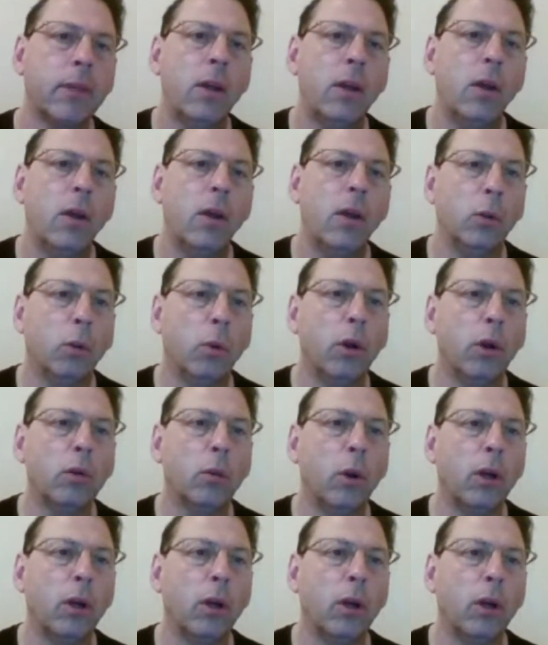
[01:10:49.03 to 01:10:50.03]
the world
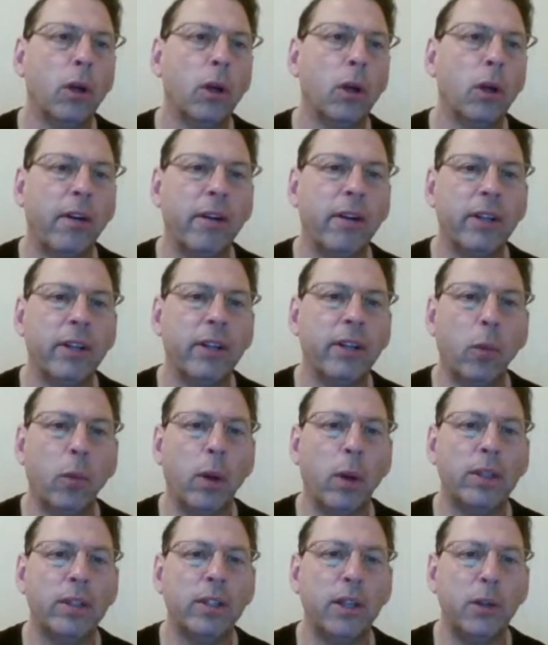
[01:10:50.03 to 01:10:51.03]
works in very different
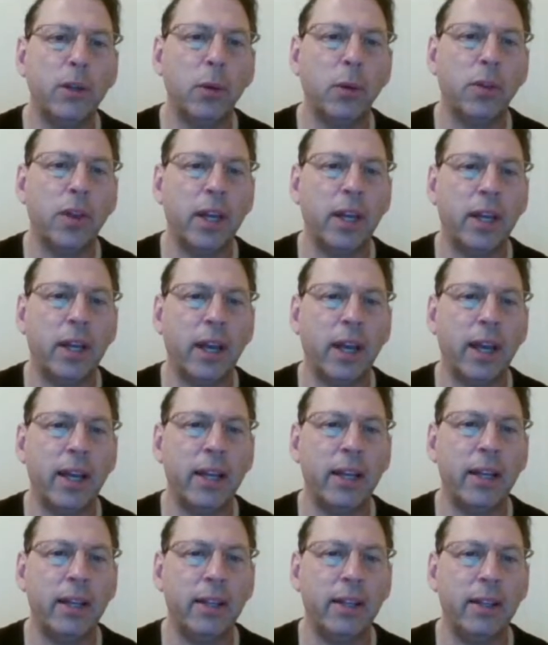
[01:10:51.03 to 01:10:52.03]
ways than you think it
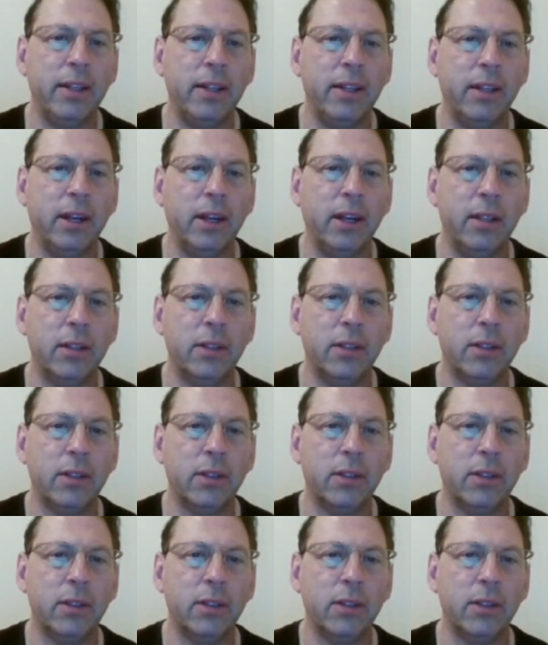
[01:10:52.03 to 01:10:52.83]
does.